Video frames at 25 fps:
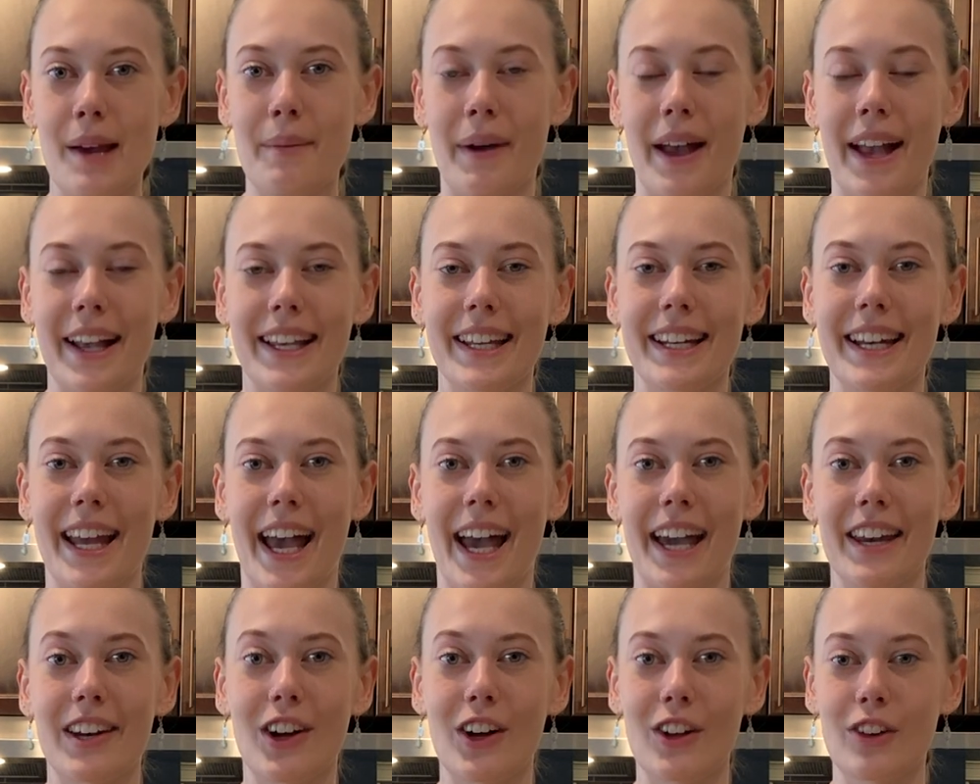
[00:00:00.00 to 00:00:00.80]
I can
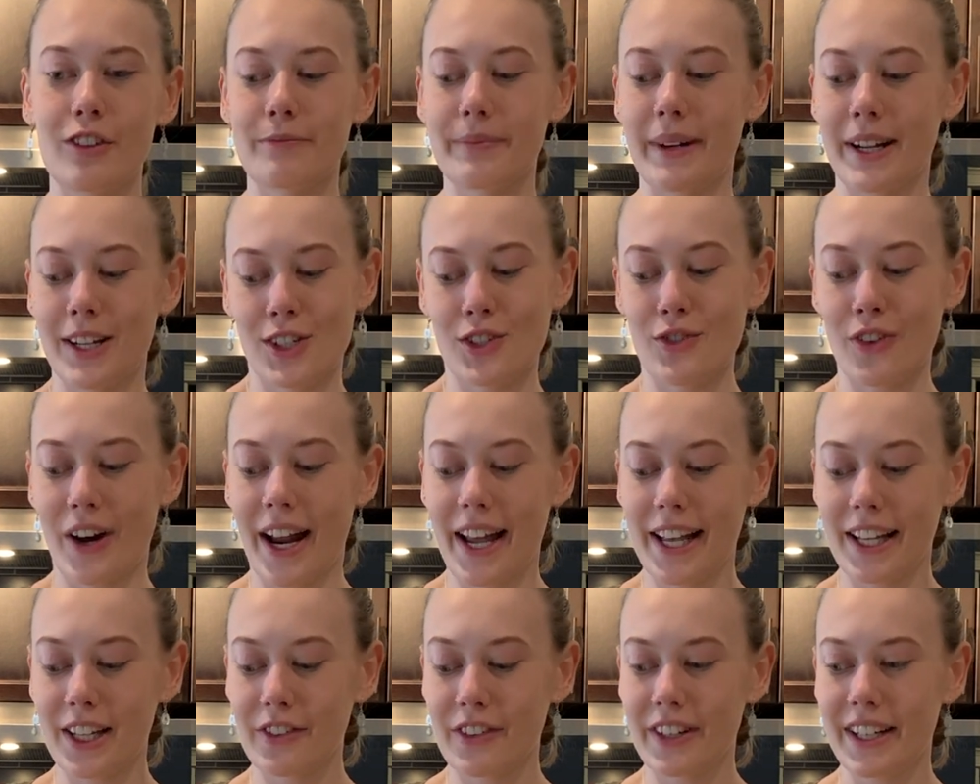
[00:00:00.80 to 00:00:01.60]
add all of my dry
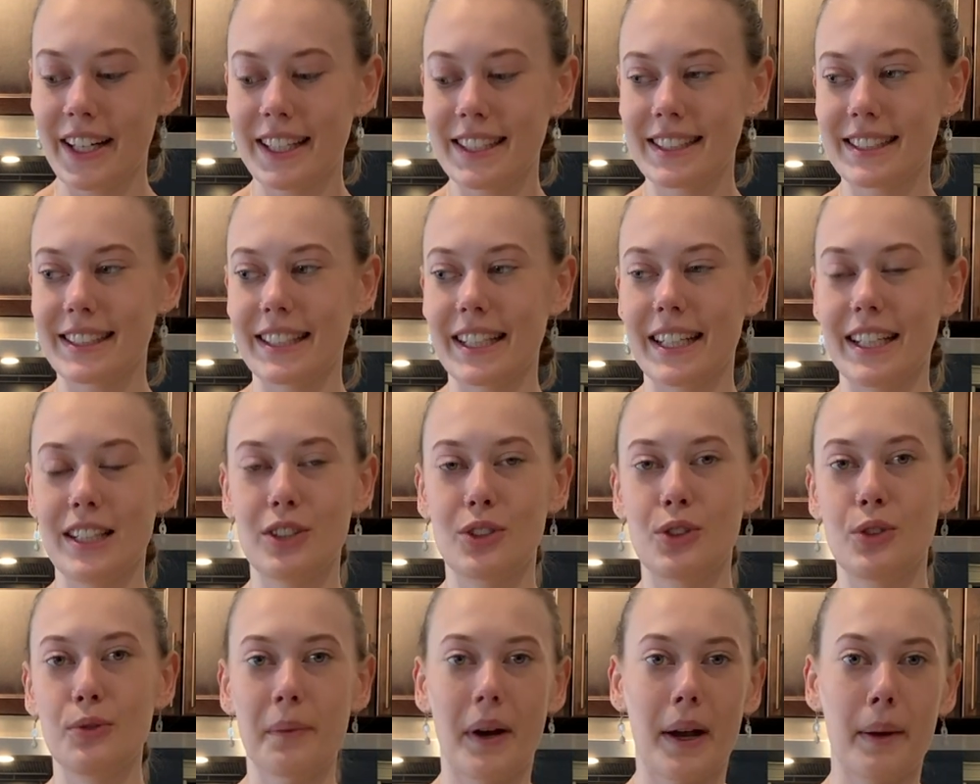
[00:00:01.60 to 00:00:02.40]
ingredients
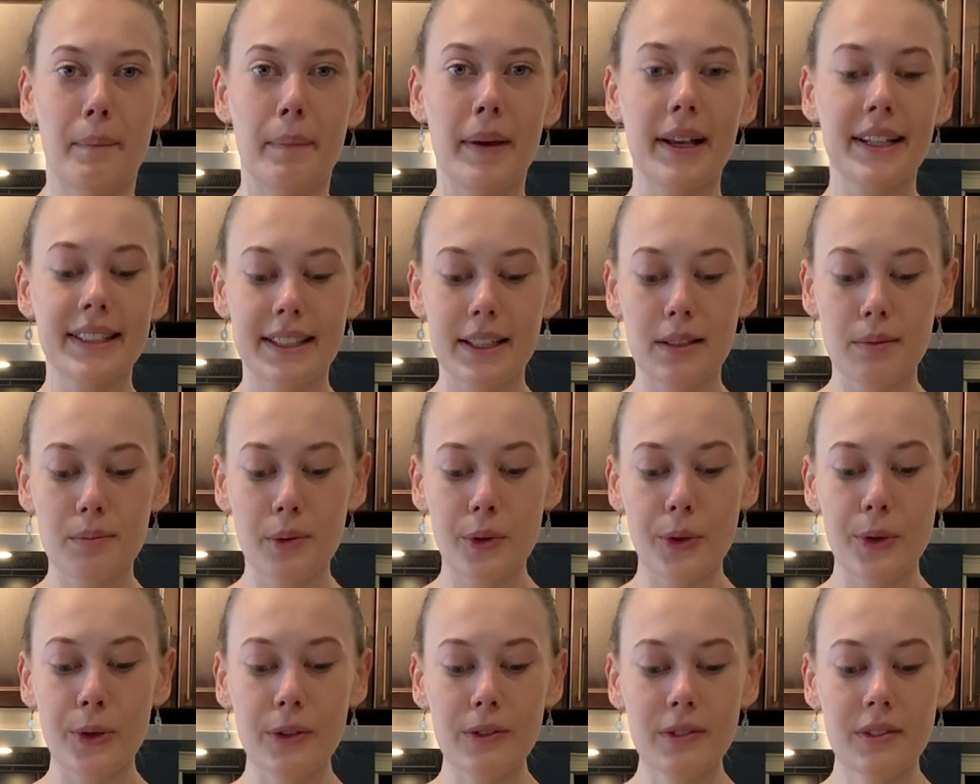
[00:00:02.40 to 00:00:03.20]
into my mixing
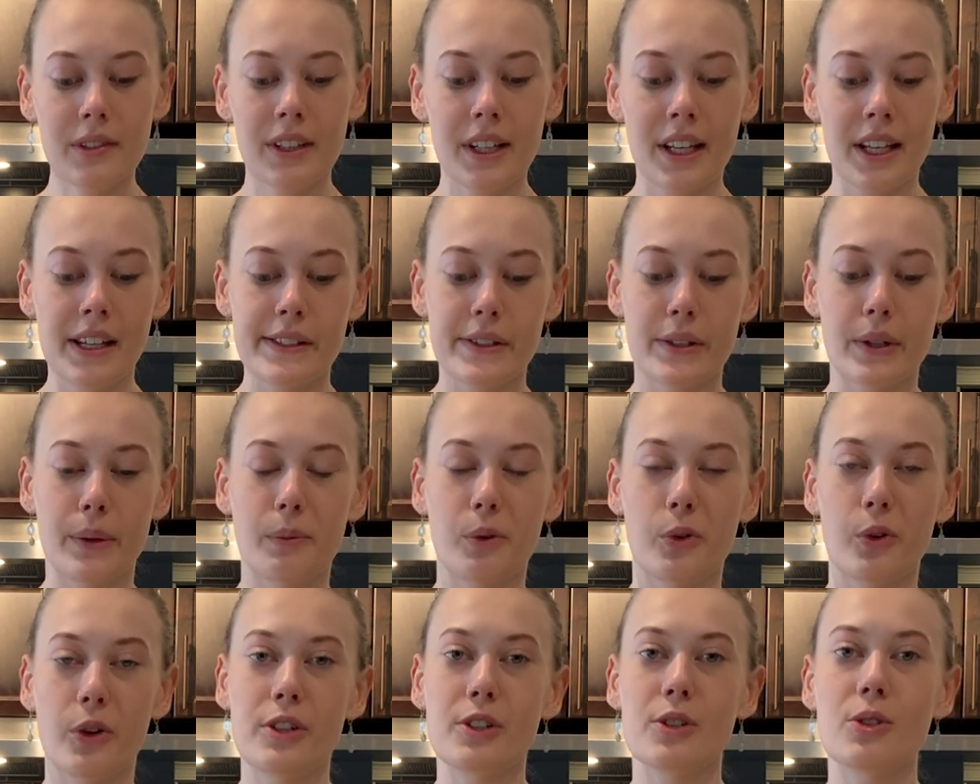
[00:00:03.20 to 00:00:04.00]
bowl. So I'm
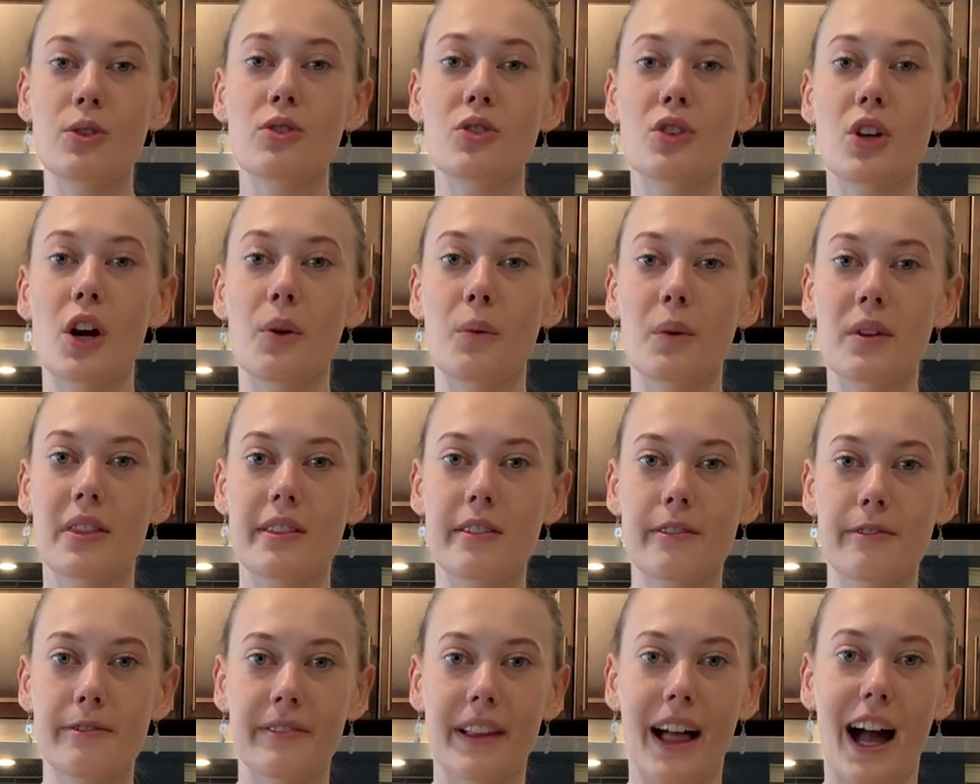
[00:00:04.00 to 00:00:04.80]
going to start with
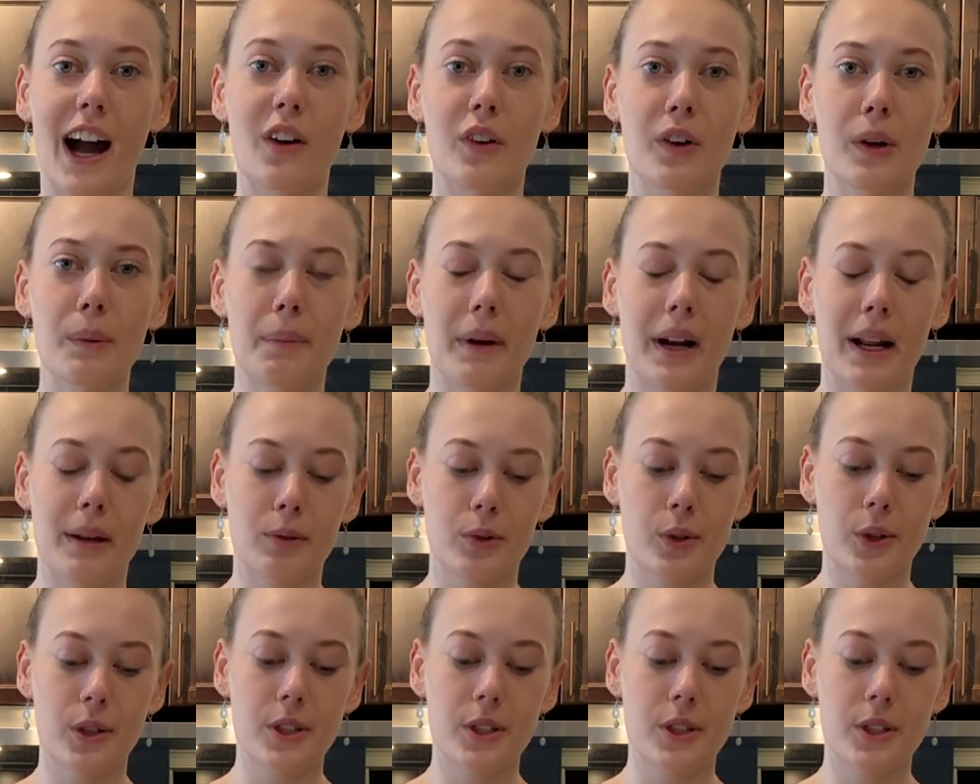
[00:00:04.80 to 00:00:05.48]
the flour, but I'm going